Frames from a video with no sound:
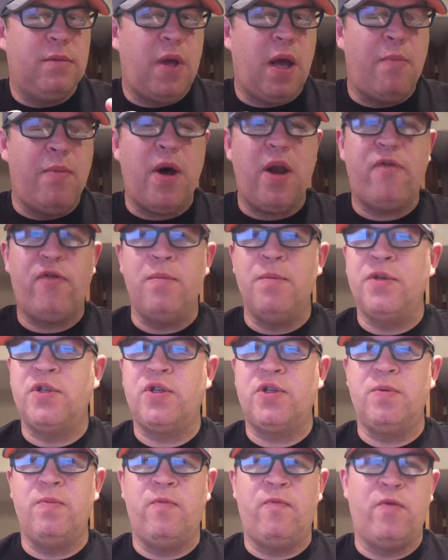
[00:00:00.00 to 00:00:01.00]
I bought
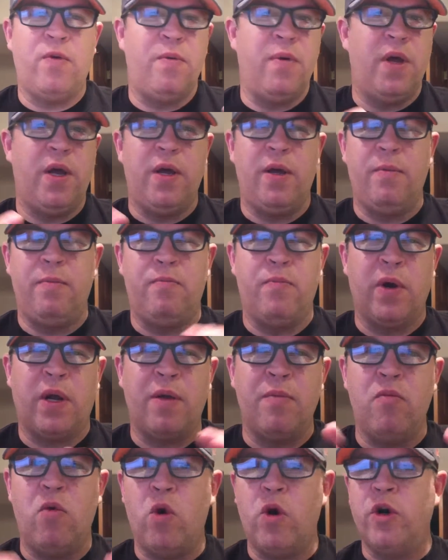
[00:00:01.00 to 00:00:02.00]
it from a brick
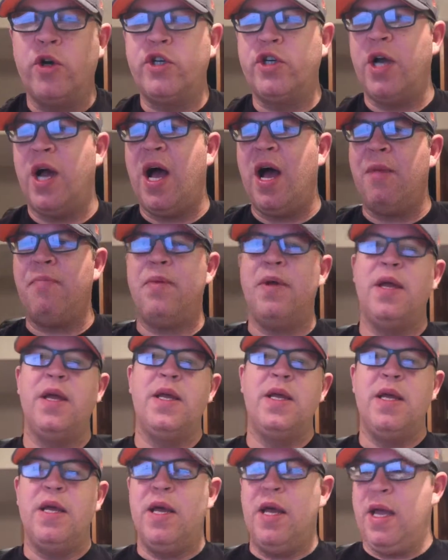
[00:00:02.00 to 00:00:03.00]
and mortar shop,
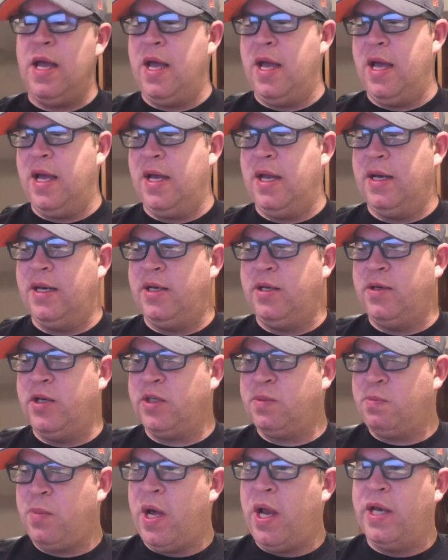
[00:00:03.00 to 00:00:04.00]
and
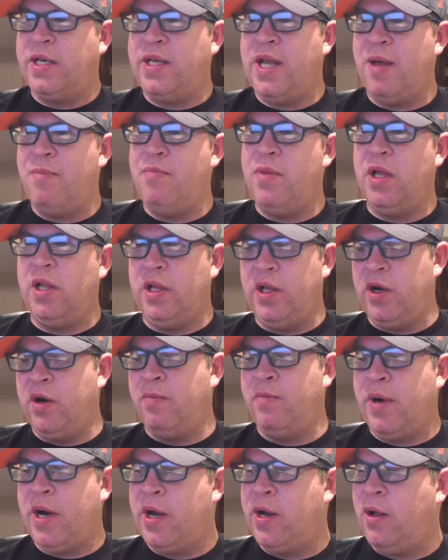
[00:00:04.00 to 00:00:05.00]
just bought a 10
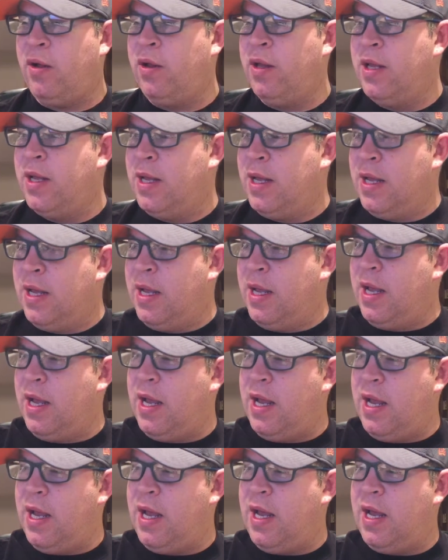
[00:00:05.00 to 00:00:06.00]
milliliter bottle.
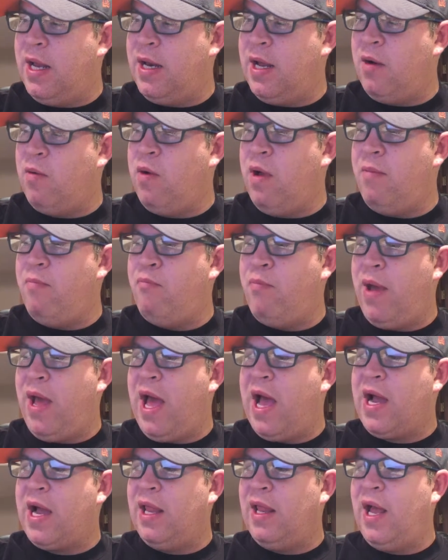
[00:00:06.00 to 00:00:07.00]
And I went
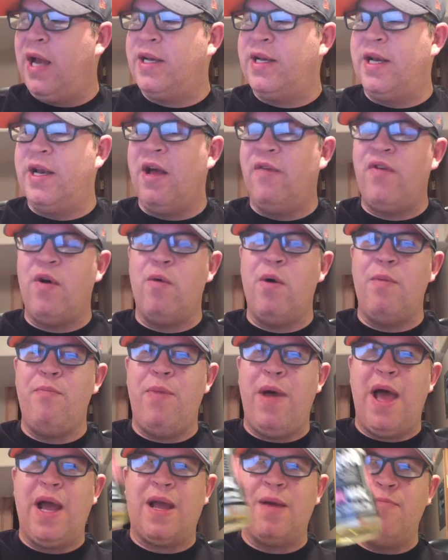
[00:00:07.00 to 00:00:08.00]
back, I liked it enough, I went
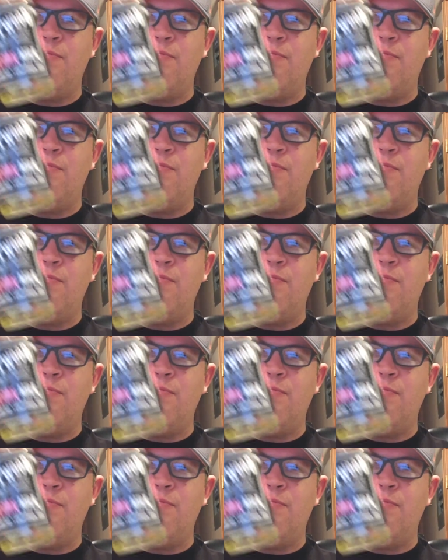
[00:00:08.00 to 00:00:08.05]
back